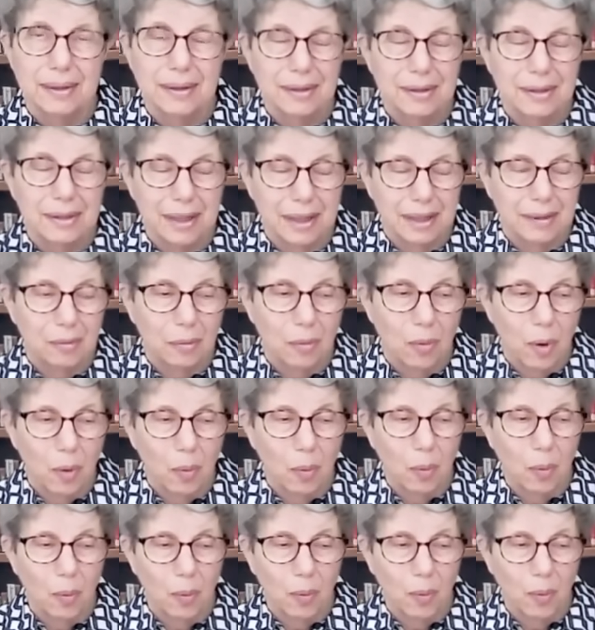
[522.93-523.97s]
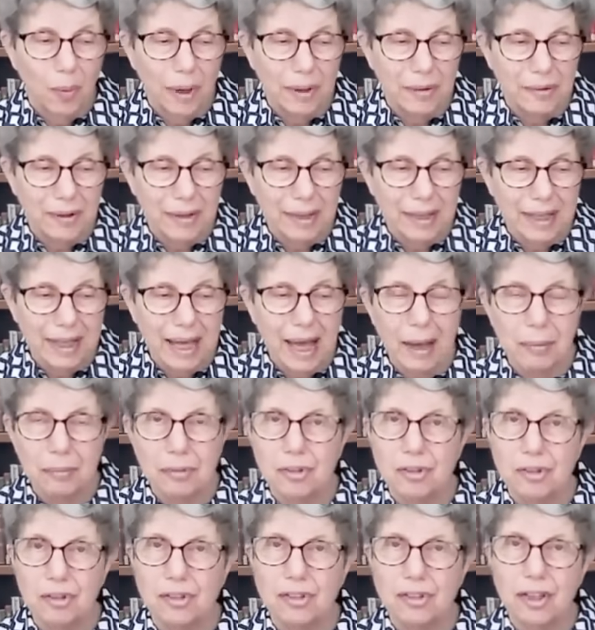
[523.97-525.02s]
yeah, when the
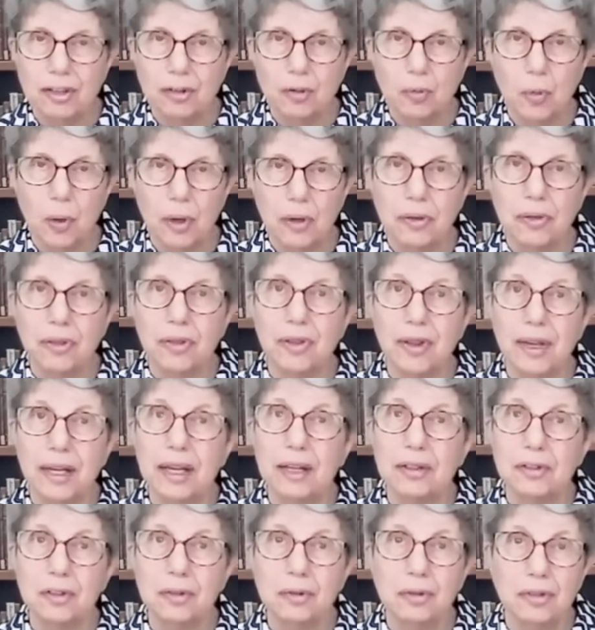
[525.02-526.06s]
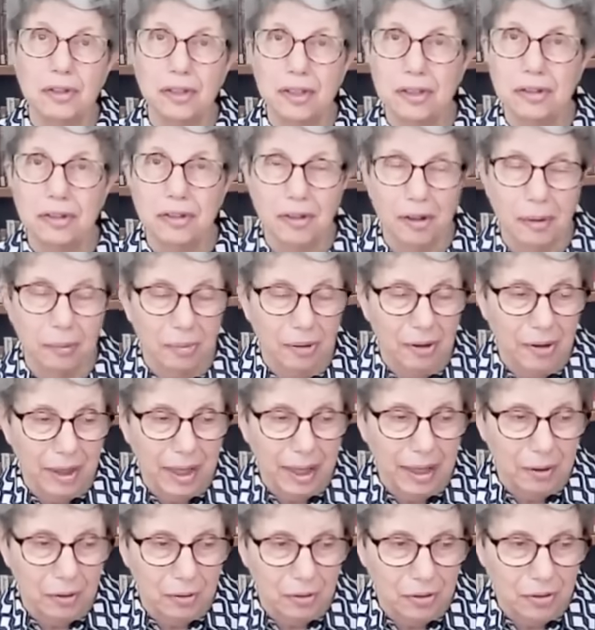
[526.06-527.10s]
caption says one thing and you see something
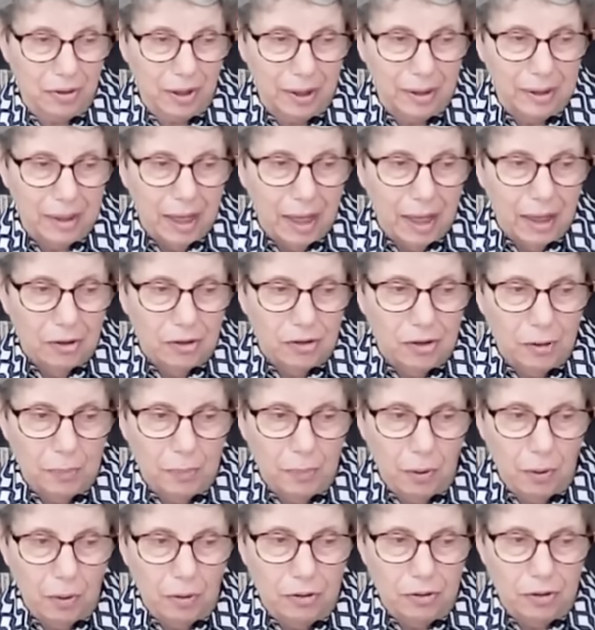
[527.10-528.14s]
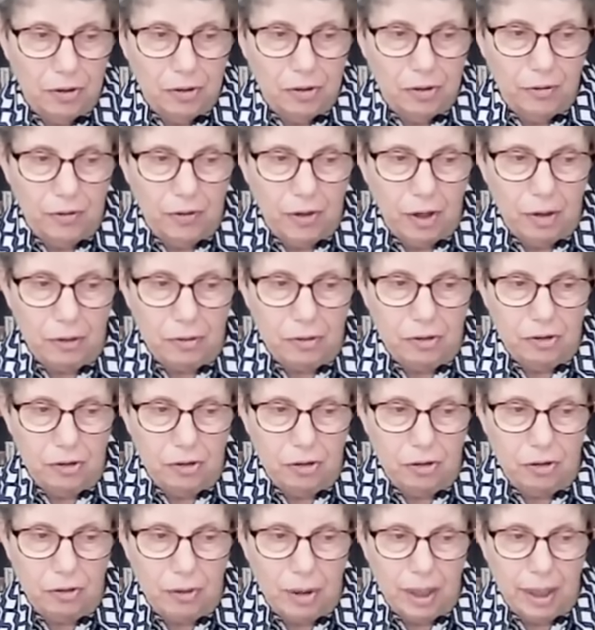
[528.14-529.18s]
else, that supporters flock
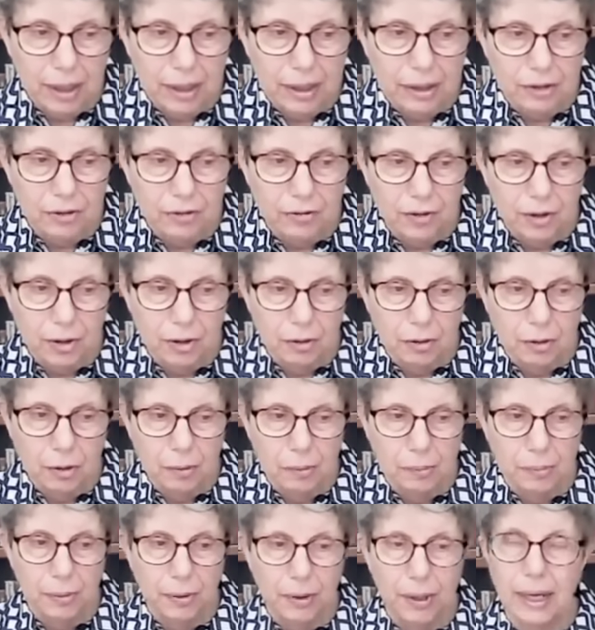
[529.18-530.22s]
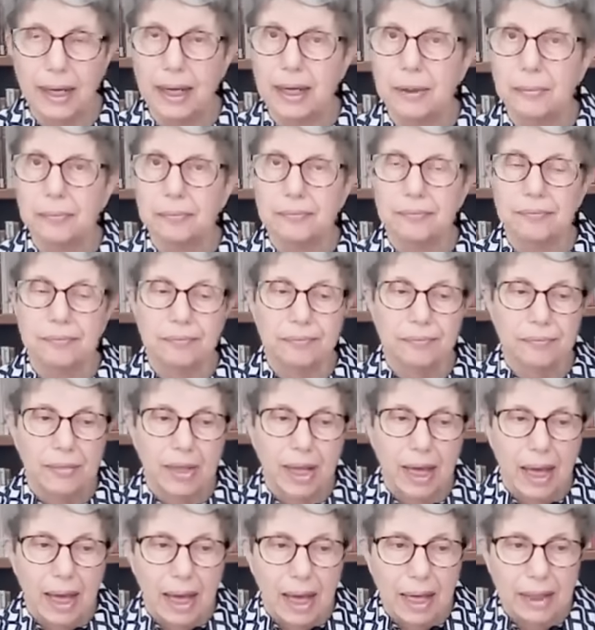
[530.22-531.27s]
to shrines for group prayer.
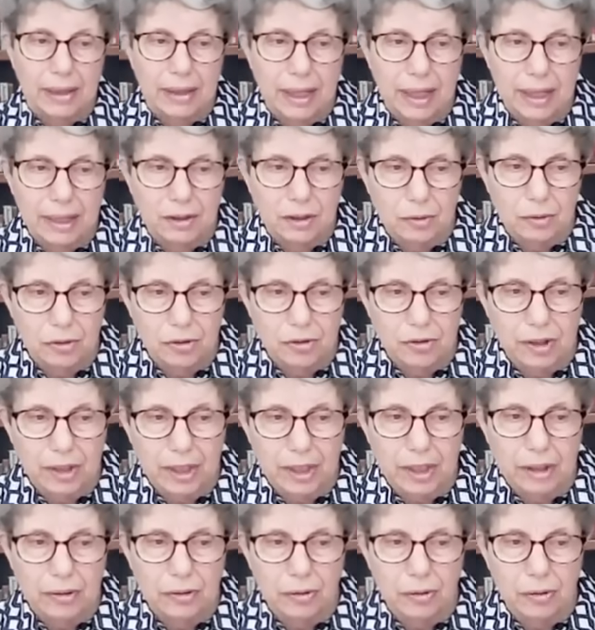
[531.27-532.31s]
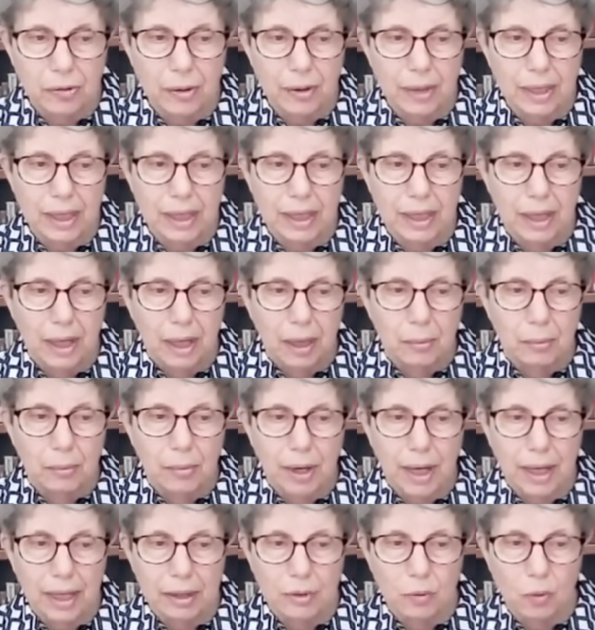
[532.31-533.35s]
And here you see three
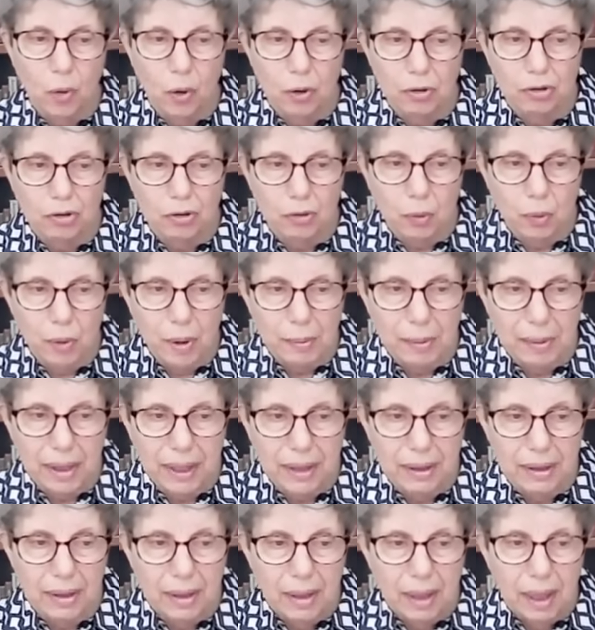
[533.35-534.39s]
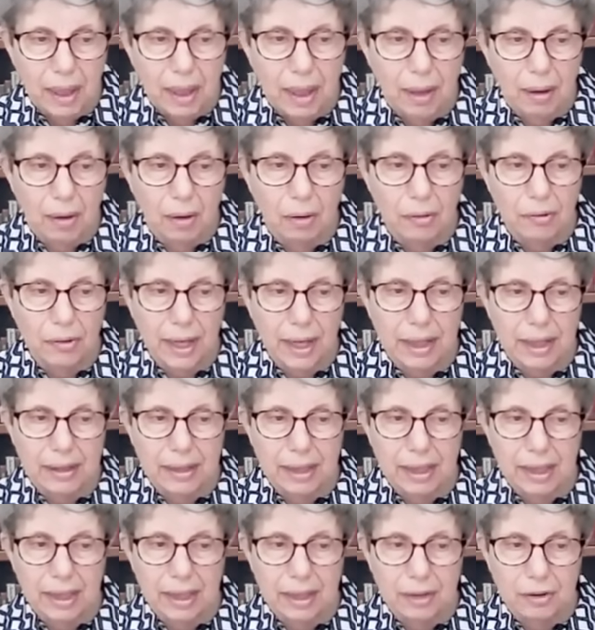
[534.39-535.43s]
brainwashed women on their
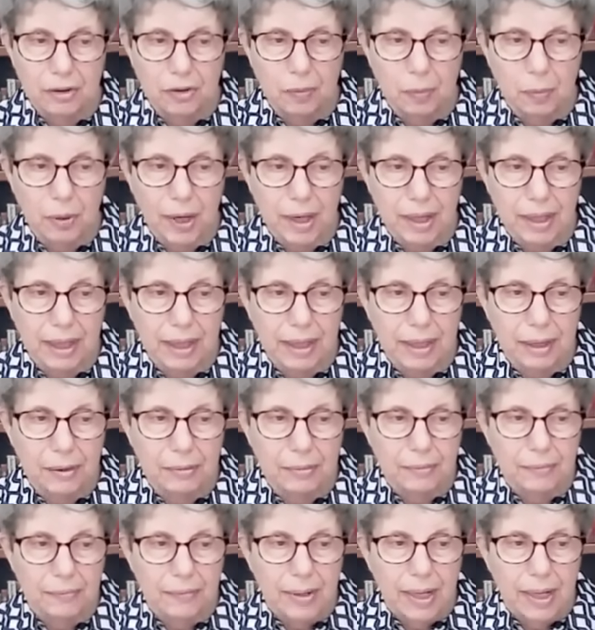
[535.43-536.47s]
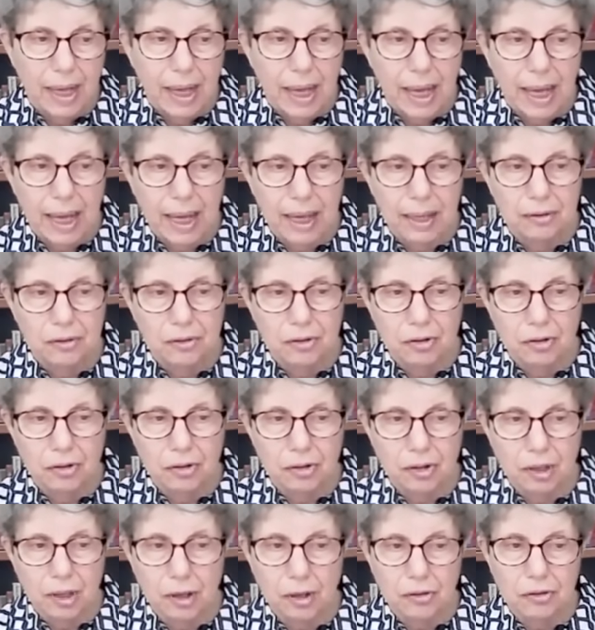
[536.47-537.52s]
knees praying, and
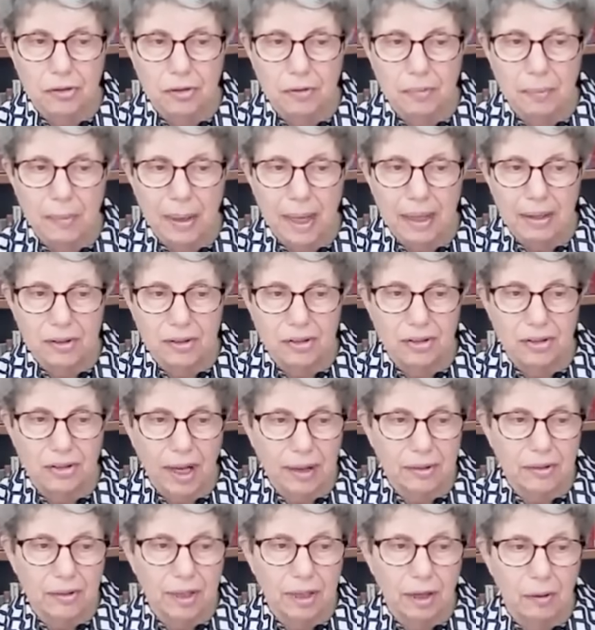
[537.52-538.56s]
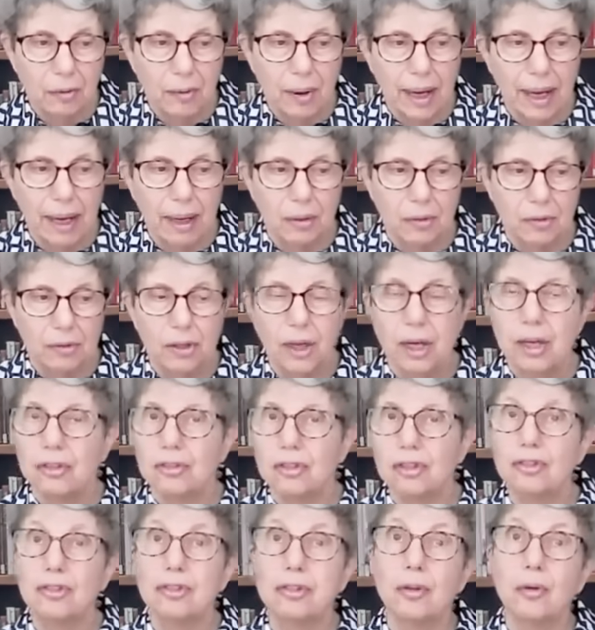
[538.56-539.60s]
there's a lot of men standing around
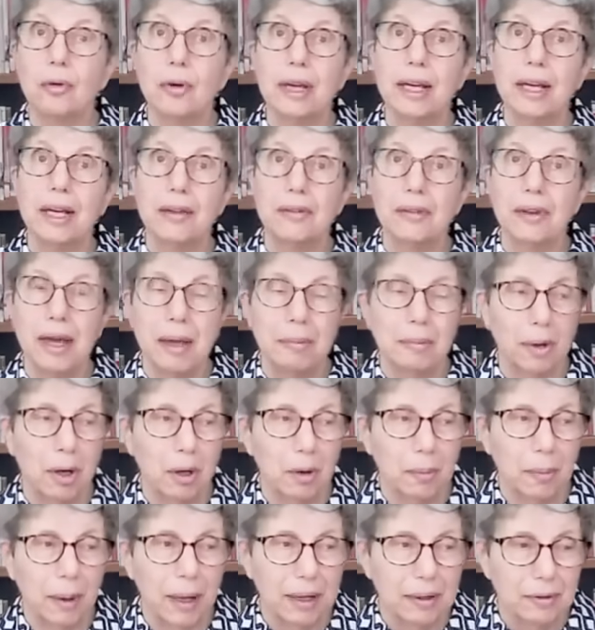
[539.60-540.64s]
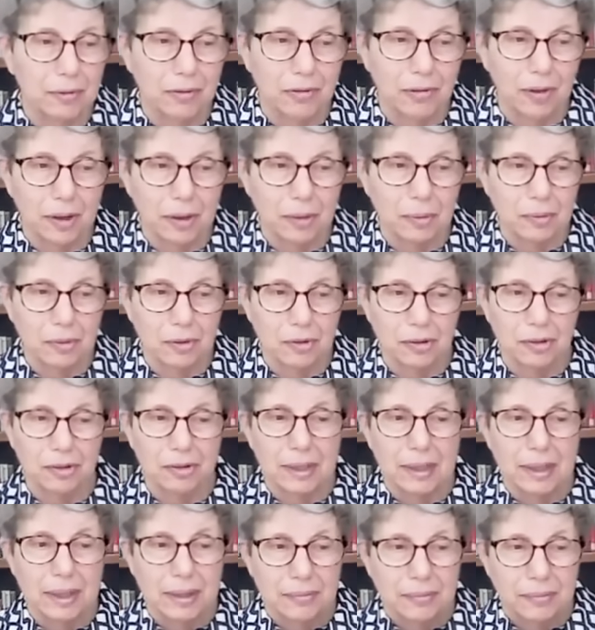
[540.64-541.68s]
just looking at their mobile phones.